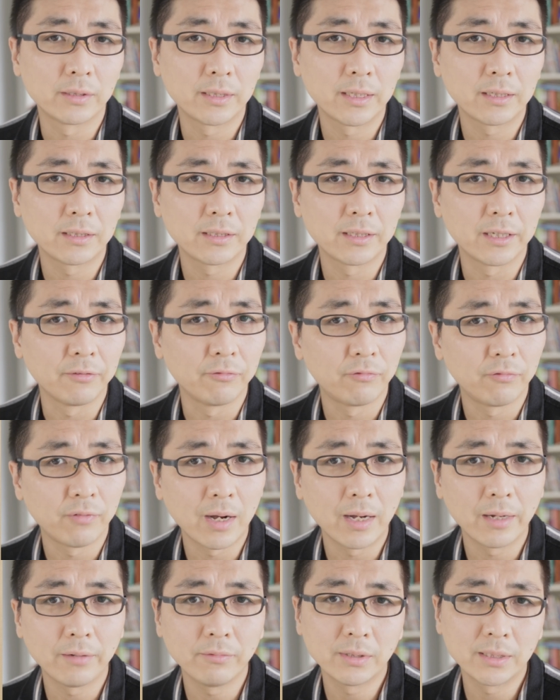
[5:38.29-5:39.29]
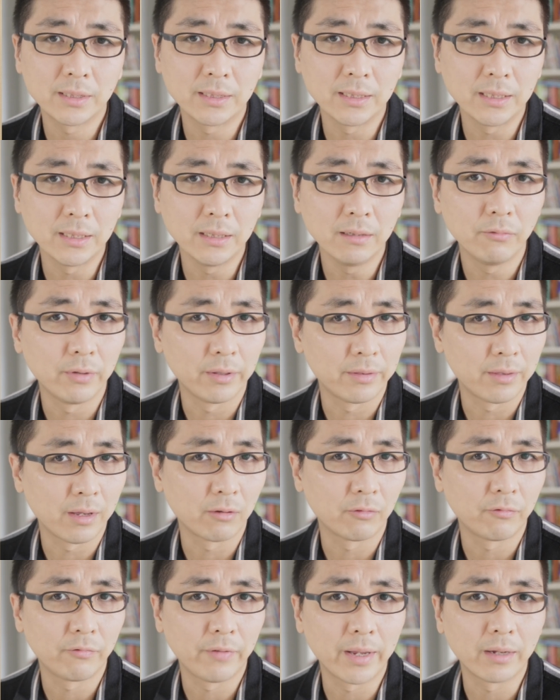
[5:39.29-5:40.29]
65C
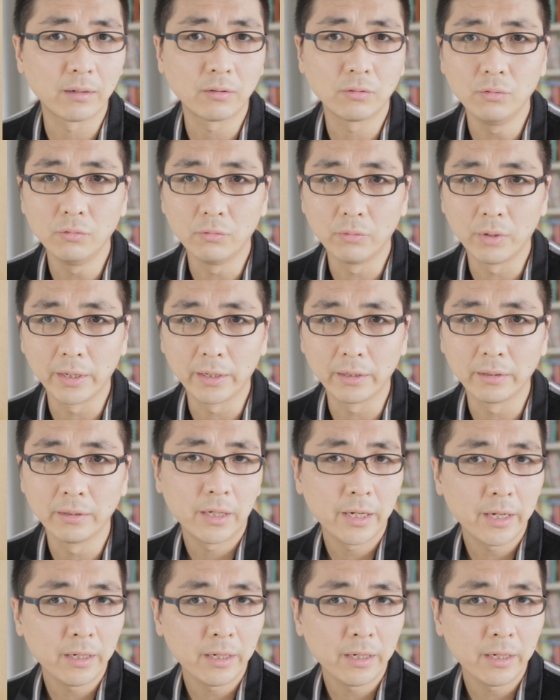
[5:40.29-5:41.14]
without fan cooling.